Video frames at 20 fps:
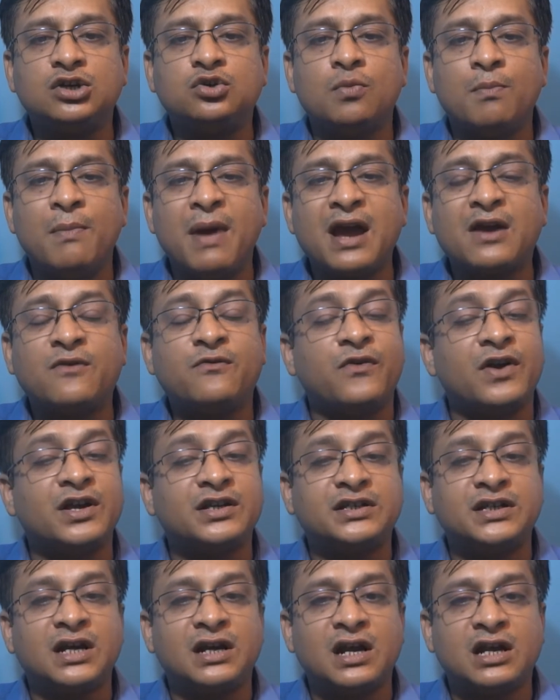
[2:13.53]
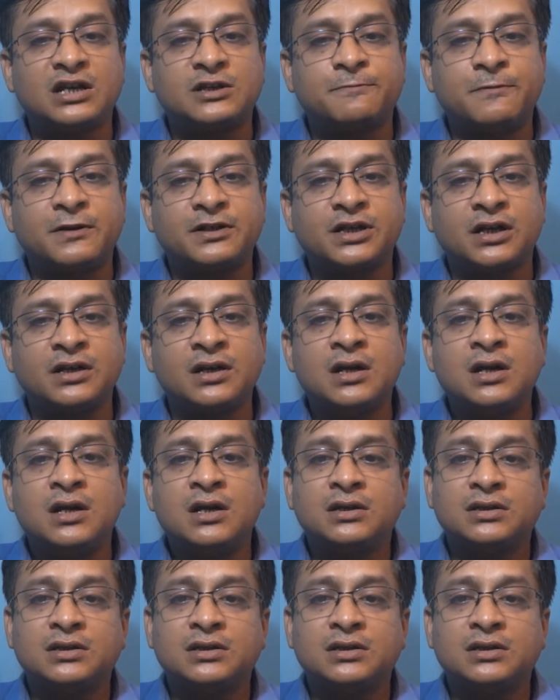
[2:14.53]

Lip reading: to make facial expression